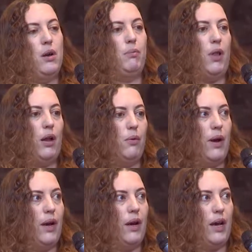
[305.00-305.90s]
blot
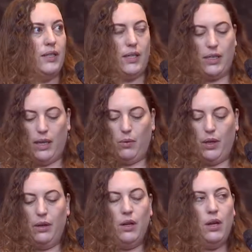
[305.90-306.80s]
away excess
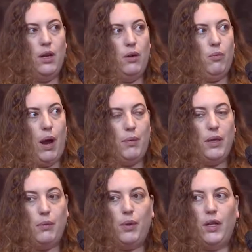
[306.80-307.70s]
liquid,
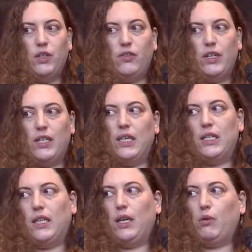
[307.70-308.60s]
rapidly plunge freeze it
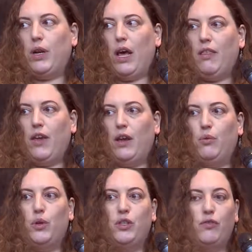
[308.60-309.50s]
into liquid
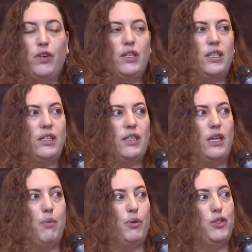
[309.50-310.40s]
ethane, which freezes the
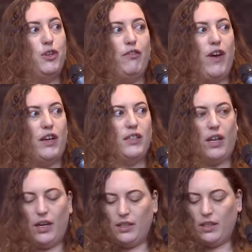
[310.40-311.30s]
sample so fast
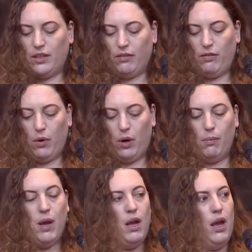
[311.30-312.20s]
that ice doesn't
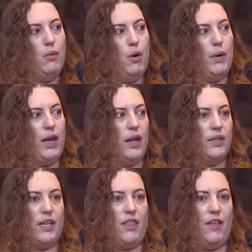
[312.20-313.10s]
form, and what we get
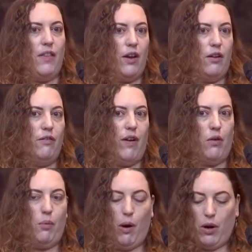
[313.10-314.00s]
is a thin layer of
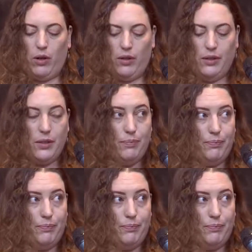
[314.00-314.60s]
viral particles.